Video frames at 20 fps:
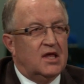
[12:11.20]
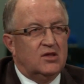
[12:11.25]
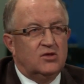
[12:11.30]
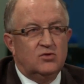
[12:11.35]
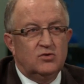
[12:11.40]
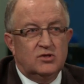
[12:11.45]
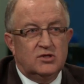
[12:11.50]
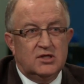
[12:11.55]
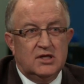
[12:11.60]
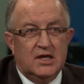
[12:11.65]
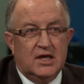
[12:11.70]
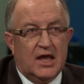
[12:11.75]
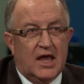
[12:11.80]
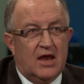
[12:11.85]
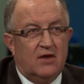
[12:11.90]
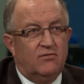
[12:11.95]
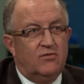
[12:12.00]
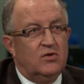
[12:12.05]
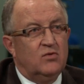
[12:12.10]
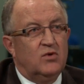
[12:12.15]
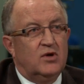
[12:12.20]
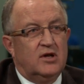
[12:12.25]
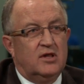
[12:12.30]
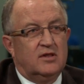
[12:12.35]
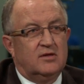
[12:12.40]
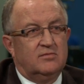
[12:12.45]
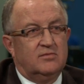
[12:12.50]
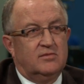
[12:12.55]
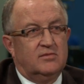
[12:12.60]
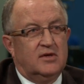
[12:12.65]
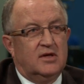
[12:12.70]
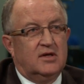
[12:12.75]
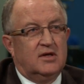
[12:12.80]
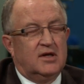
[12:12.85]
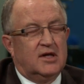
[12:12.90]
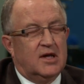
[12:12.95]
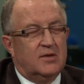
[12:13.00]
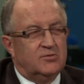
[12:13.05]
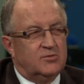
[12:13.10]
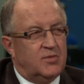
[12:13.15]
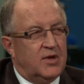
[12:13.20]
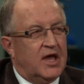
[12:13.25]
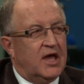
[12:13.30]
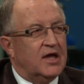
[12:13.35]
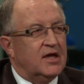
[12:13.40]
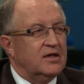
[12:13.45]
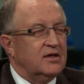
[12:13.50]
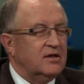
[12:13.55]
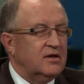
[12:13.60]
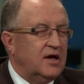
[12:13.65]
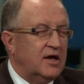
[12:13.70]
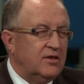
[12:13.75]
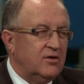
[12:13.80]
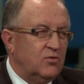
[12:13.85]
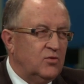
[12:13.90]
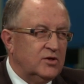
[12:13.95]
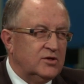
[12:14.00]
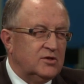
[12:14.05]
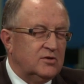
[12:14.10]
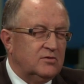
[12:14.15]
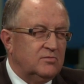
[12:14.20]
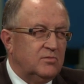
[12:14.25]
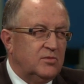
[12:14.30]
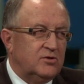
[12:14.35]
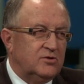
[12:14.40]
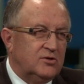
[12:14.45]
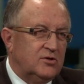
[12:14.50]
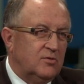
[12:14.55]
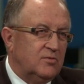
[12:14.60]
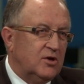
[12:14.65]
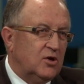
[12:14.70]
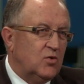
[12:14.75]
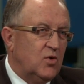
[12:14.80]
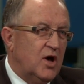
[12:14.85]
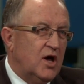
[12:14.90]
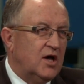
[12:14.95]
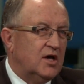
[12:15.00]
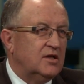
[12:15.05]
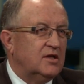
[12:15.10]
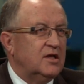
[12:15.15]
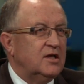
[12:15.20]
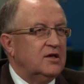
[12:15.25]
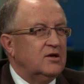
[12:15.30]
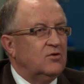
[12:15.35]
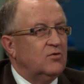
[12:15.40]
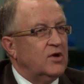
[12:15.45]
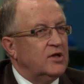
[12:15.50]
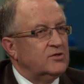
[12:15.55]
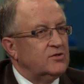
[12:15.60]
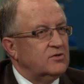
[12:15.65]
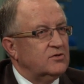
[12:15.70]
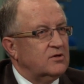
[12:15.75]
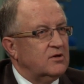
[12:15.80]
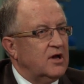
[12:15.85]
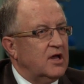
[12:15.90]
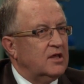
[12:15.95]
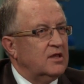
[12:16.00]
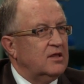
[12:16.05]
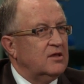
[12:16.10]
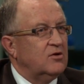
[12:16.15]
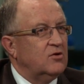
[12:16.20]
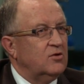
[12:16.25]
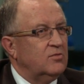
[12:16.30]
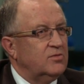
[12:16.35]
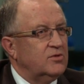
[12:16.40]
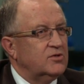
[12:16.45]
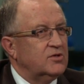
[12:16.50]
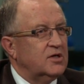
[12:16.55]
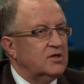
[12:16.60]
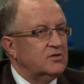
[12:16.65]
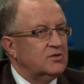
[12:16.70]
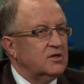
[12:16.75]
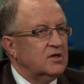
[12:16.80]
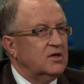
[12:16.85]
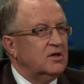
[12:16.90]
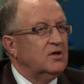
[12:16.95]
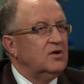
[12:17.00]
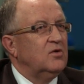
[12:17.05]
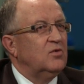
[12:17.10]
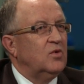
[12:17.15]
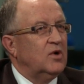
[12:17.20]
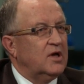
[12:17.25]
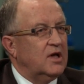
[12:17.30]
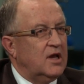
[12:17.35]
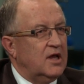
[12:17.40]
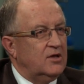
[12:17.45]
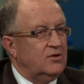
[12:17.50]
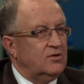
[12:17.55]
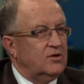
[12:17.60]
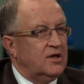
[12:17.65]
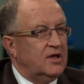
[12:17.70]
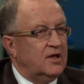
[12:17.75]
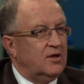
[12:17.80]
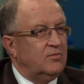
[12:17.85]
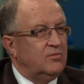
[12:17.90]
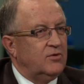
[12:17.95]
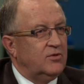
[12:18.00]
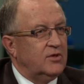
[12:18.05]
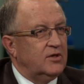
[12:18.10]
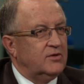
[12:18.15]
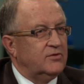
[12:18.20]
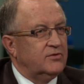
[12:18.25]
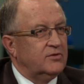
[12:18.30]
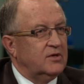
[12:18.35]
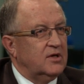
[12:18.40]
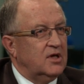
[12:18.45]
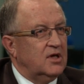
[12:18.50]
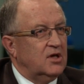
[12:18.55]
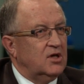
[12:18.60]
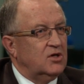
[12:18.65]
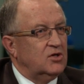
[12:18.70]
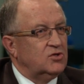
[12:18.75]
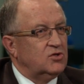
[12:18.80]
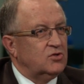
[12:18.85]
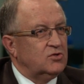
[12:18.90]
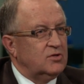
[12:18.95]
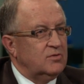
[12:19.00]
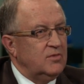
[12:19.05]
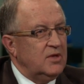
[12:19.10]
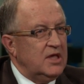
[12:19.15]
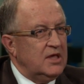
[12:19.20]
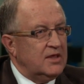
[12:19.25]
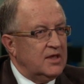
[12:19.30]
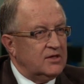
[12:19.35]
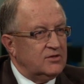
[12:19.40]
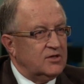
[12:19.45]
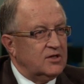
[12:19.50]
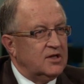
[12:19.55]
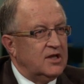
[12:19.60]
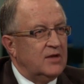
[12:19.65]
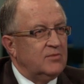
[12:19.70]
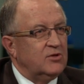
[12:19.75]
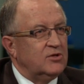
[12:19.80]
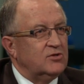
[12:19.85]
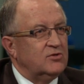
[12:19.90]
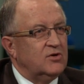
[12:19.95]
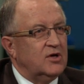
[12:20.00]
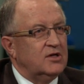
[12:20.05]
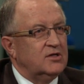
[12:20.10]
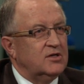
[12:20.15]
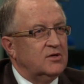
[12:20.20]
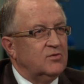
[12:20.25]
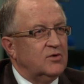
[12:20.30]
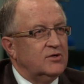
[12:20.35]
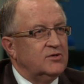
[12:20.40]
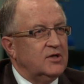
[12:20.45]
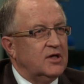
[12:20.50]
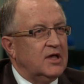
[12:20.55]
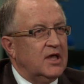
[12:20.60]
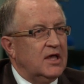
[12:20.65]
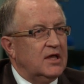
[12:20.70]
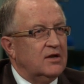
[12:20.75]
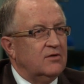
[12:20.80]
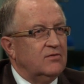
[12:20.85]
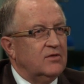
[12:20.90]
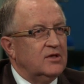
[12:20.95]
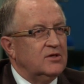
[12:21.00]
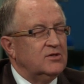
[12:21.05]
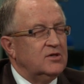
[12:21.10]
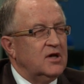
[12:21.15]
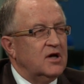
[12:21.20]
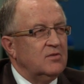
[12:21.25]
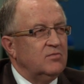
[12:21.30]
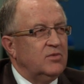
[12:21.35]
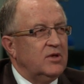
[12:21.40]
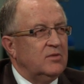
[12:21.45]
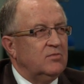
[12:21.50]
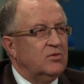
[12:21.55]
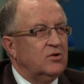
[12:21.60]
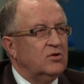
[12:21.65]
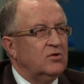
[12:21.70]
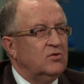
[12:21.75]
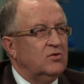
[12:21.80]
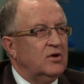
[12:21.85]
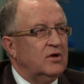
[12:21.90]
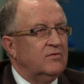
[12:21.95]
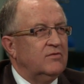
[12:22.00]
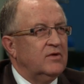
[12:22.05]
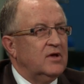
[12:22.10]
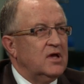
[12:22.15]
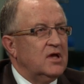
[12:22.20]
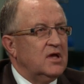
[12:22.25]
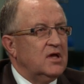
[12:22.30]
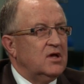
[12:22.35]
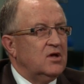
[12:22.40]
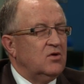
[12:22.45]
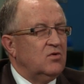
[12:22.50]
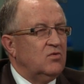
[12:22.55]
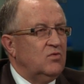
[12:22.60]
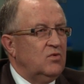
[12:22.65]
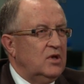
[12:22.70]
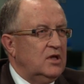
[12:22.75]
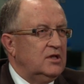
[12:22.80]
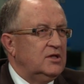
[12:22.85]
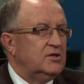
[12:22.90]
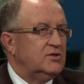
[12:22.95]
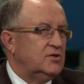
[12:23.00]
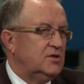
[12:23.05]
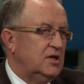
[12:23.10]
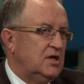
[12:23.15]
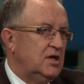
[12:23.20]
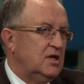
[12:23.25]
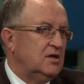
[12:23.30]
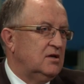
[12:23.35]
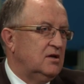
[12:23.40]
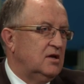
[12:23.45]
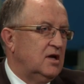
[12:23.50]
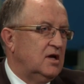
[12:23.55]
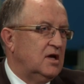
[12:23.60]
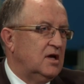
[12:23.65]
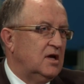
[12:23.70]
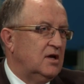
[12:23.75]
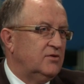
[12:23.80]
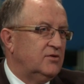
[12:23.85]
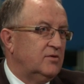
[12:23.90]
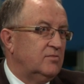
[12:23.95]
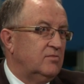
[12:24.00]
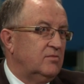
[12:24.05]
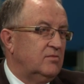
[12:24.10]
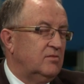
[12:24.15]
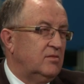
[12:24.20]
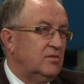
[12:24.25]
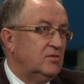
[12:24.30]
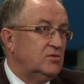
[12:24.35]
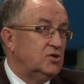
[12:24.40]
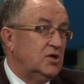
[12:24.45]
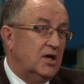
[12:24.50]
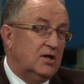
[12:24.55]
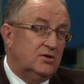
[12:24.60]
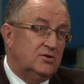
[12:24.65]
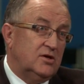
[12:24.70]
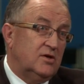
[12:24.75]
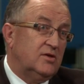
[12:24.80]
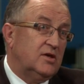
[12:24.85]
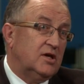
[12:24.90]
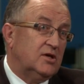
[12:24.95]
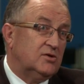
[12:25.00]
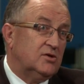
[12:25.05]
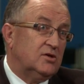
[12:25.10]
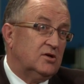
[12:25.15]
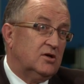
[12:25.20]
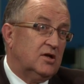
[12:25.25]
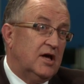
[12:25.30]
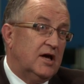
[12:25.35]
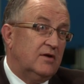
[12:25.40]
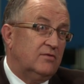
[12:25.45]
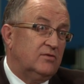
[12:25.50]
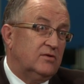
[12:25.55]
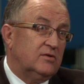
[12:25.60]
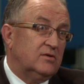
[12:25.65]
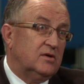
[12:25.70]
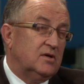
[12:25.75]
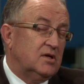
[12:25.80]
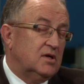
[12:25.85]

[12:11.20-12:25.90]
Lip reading: To a T, every one of them comes back and either whispers to me quietly or raises their hand in the group and says, what can I do to help with this? So to me, that's a demonstration, once again, of these young people who have really seen some challenging things in their lives.